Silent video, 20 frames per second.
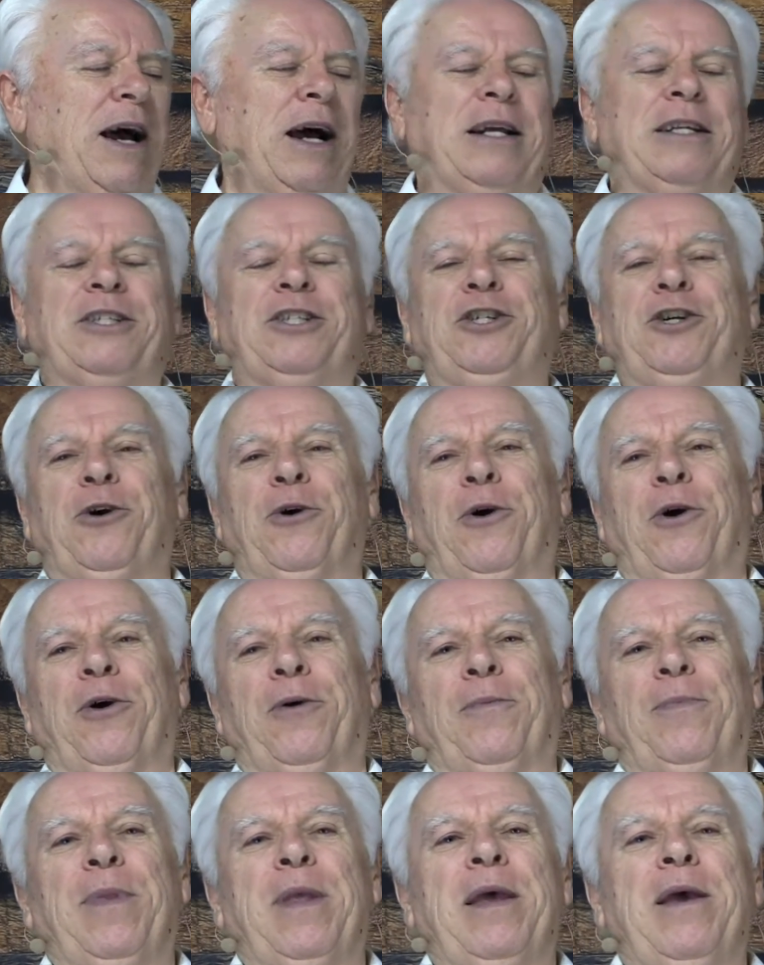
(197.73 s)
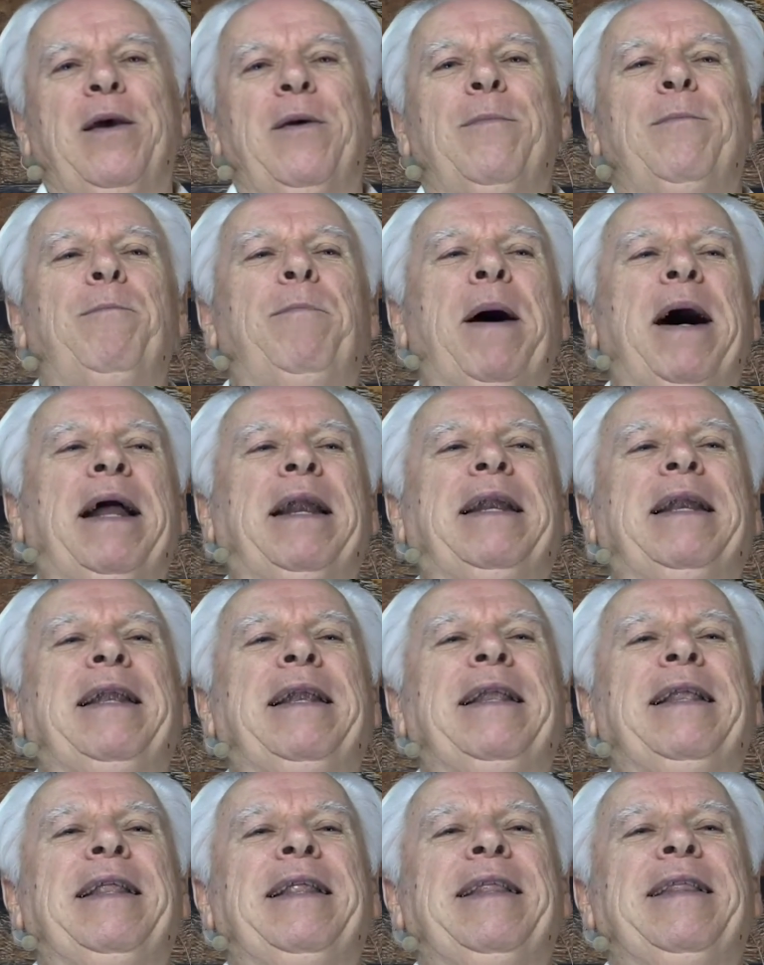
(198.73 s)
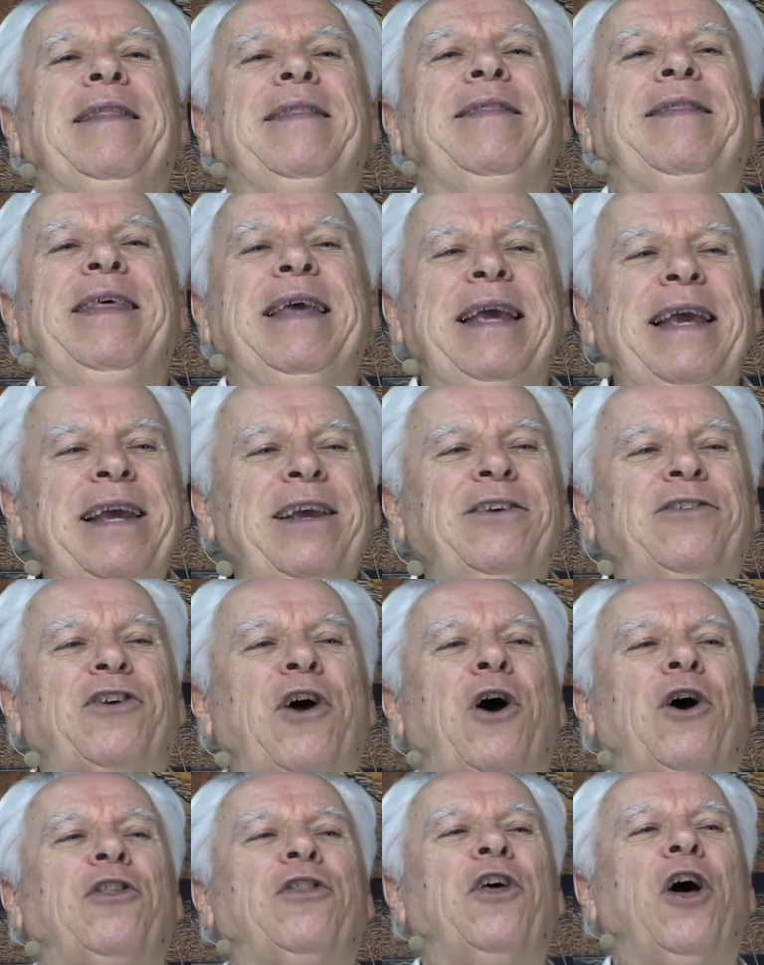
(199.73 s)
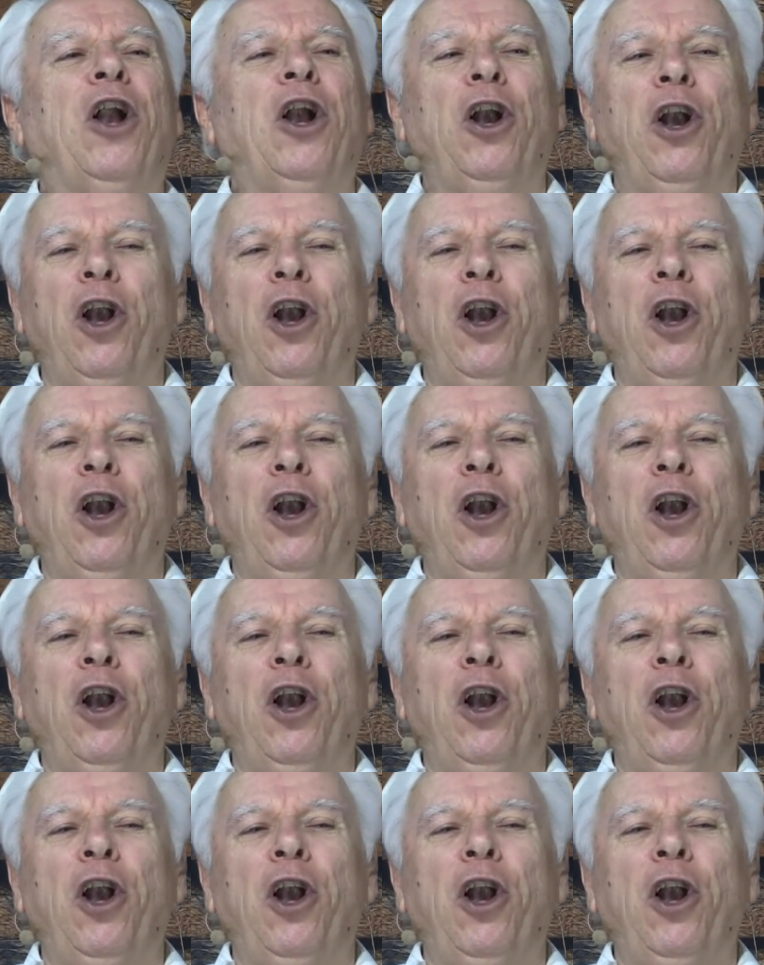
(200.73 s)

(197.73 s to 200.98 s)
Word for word: not sure. But these are the